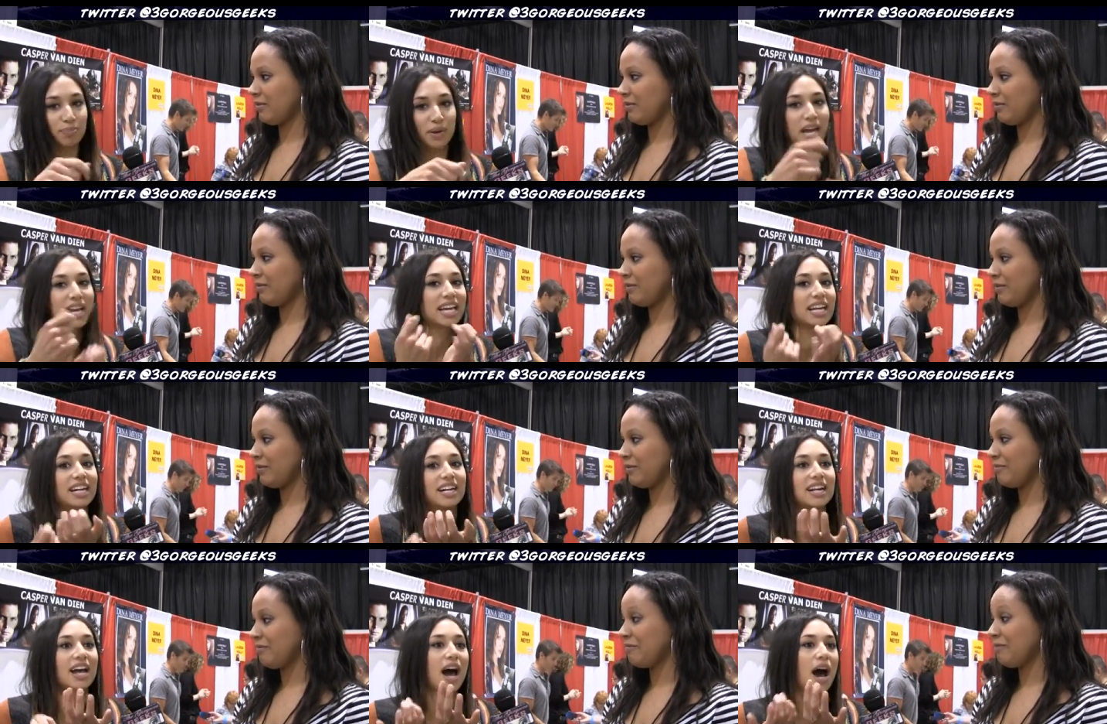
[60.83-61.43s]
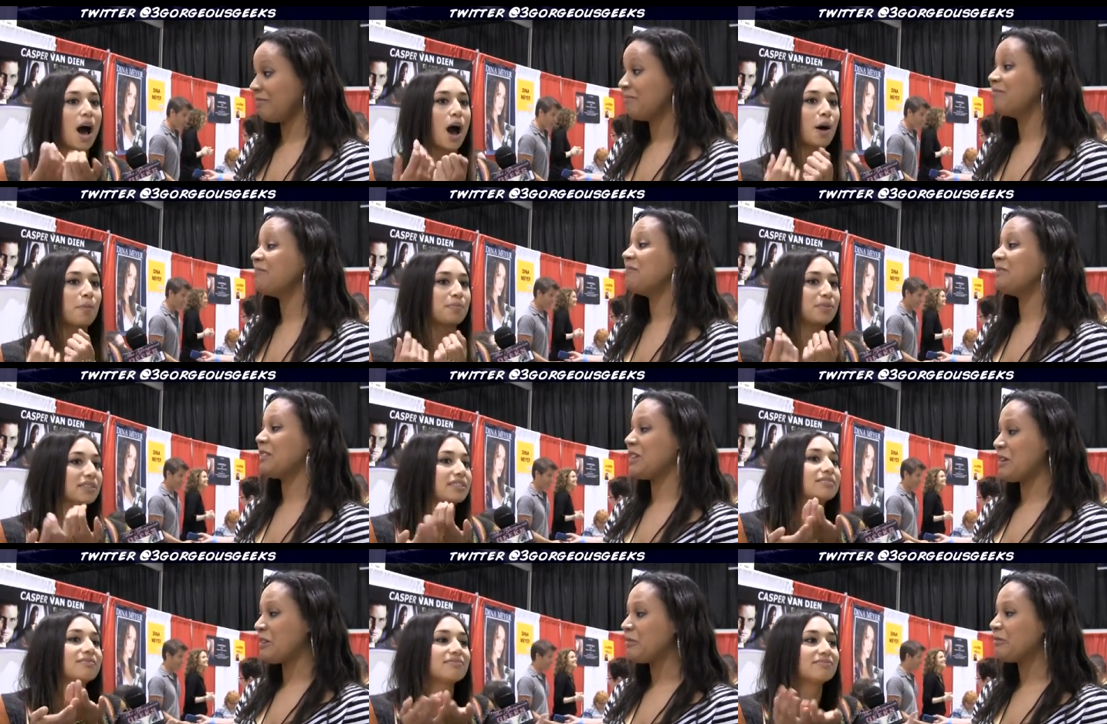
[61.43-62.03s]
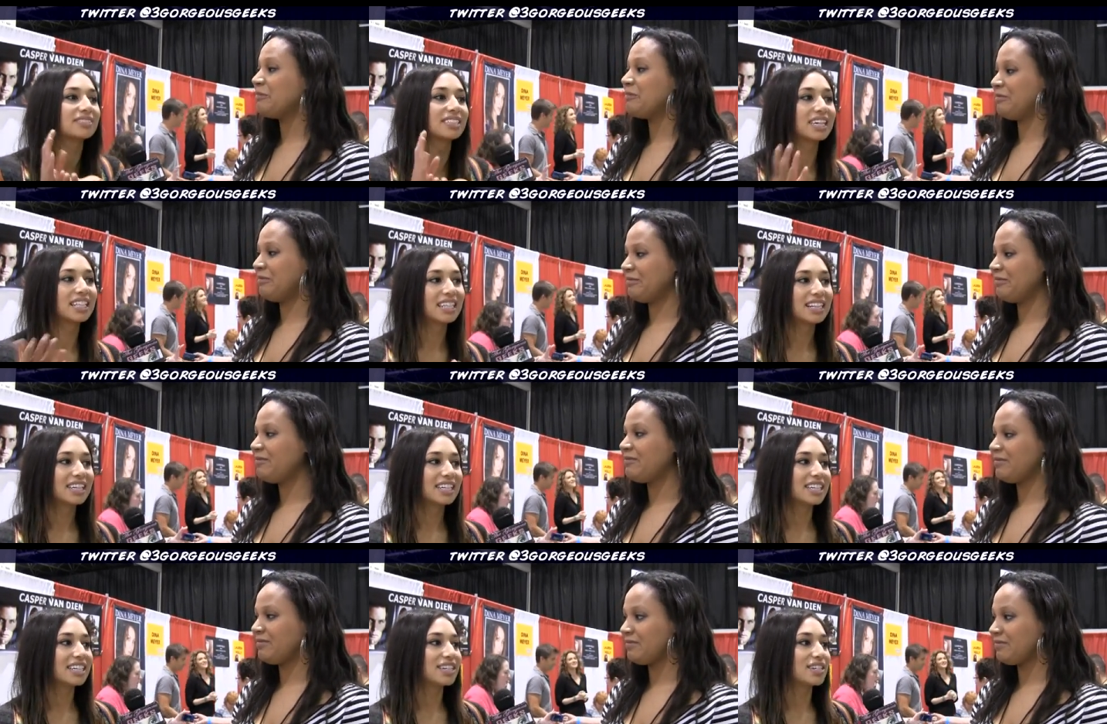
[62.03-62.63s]
Speaker 1: picking it up and
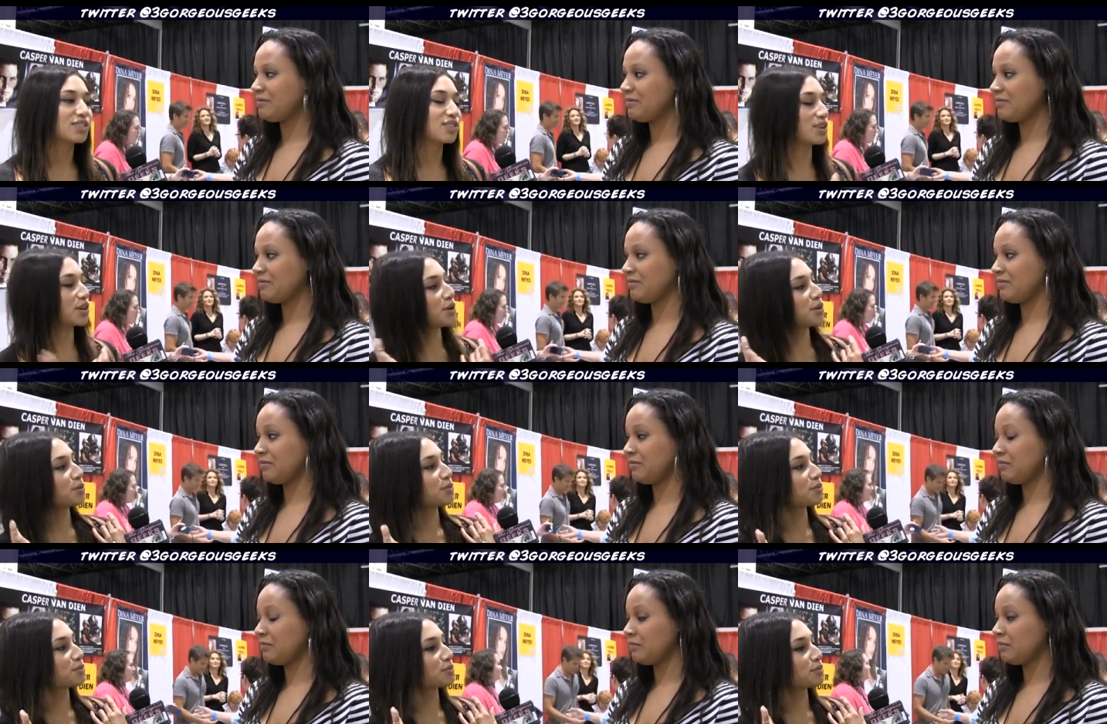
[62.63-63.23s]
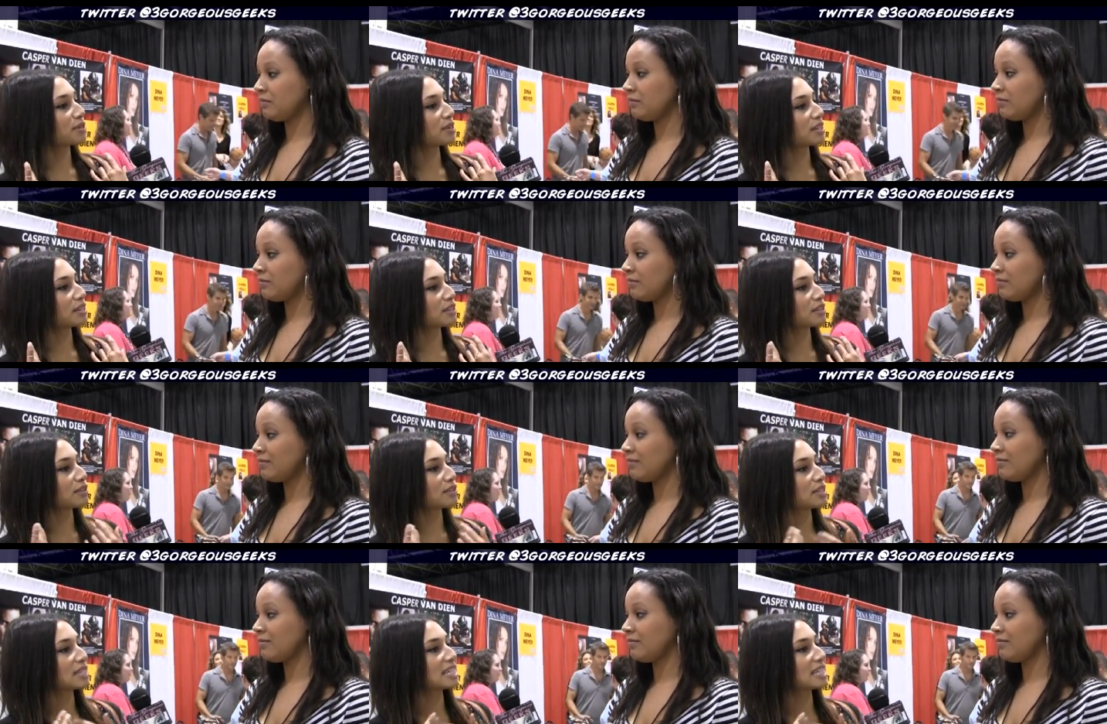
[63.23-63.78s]
so uh,